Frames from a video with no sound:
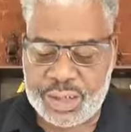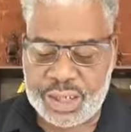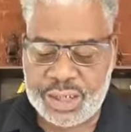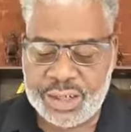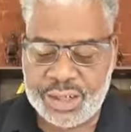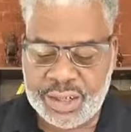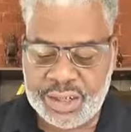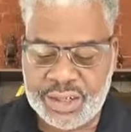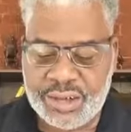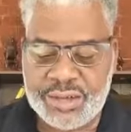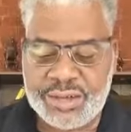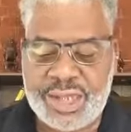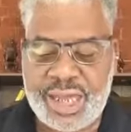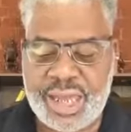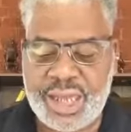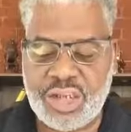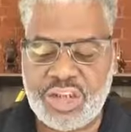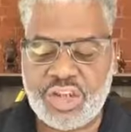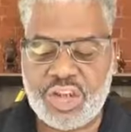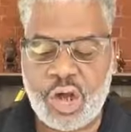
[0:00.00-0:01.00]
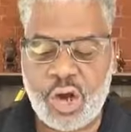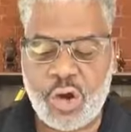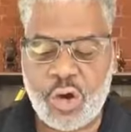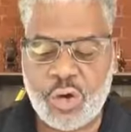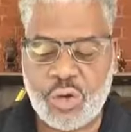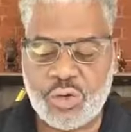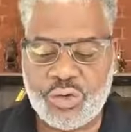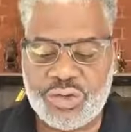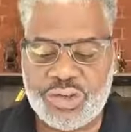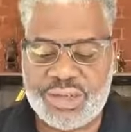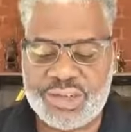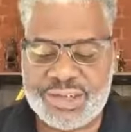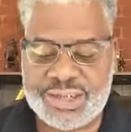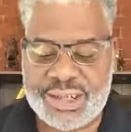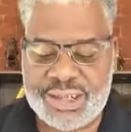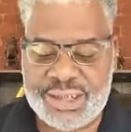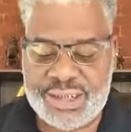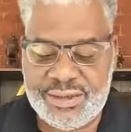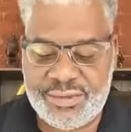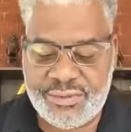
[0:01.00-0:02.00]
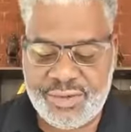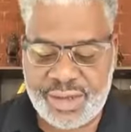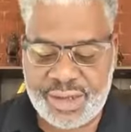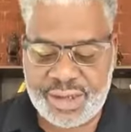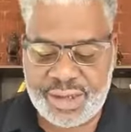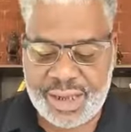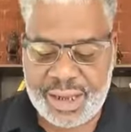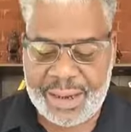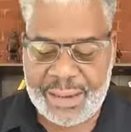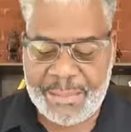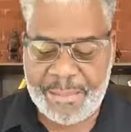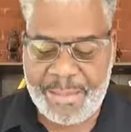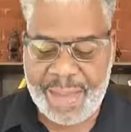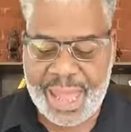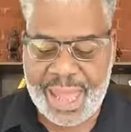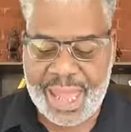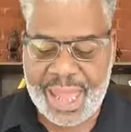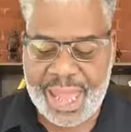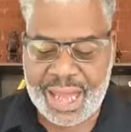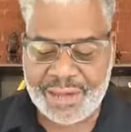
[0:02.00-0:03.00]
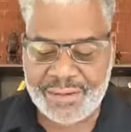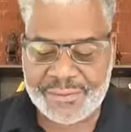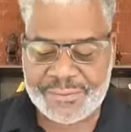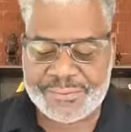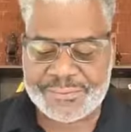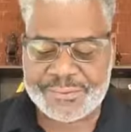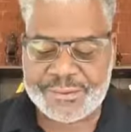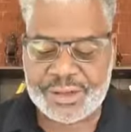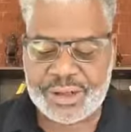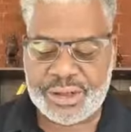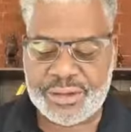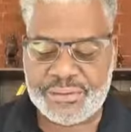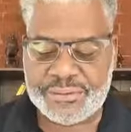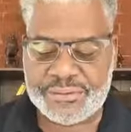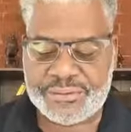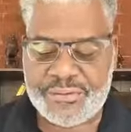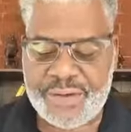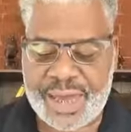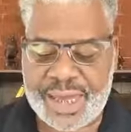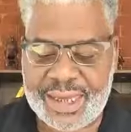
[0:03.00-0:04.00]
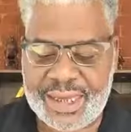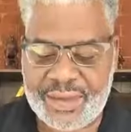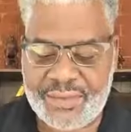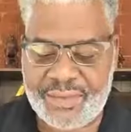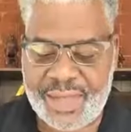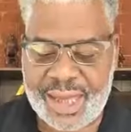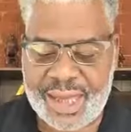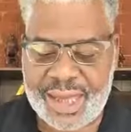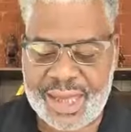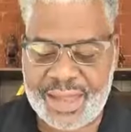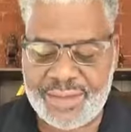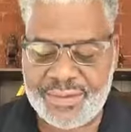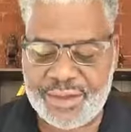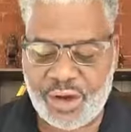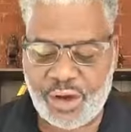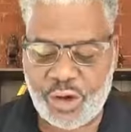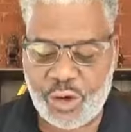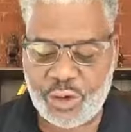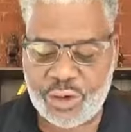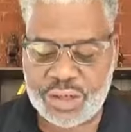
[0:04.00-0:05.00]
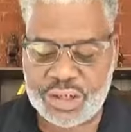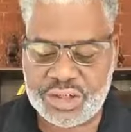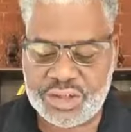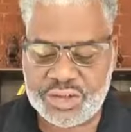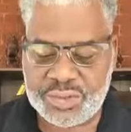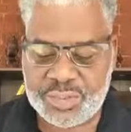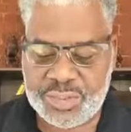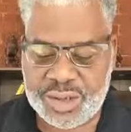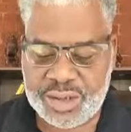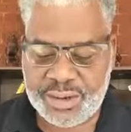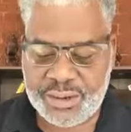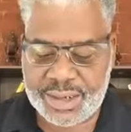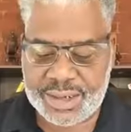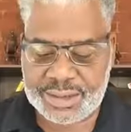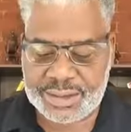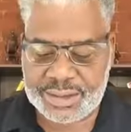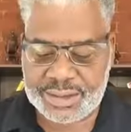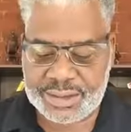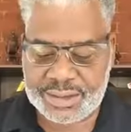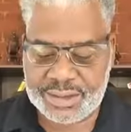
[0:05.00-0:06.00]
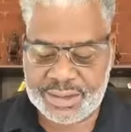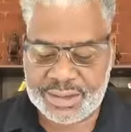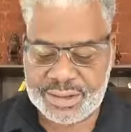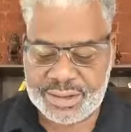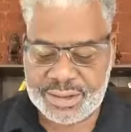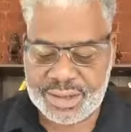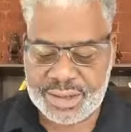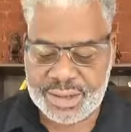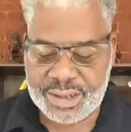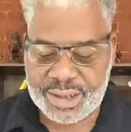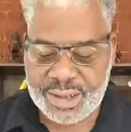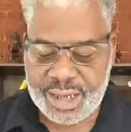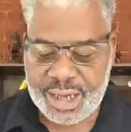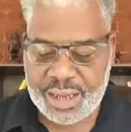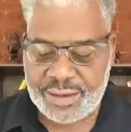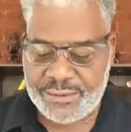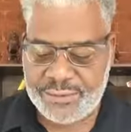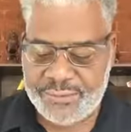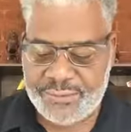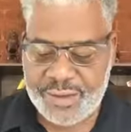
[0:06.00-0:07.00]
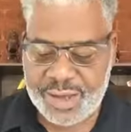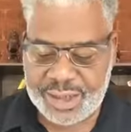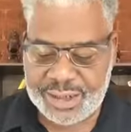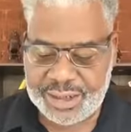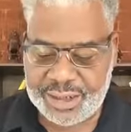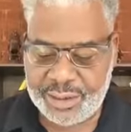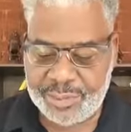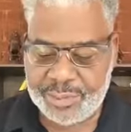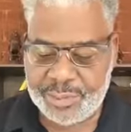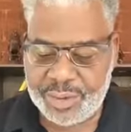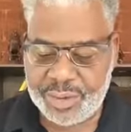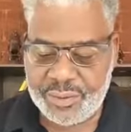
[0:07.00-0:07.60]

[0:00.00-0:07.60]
and they chose Stephen, a man full of faith and the Holy Spirit, and Philip,